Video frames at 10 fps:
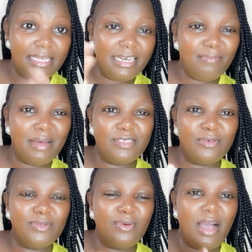Getbacks
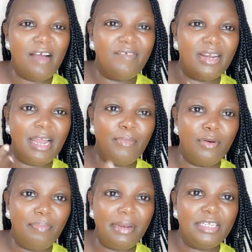also have an app
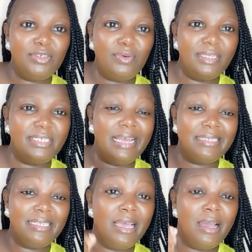on Play Store which
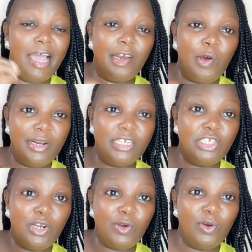has an
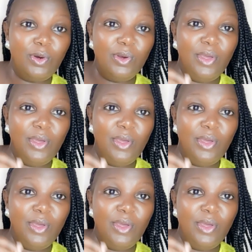orange logo.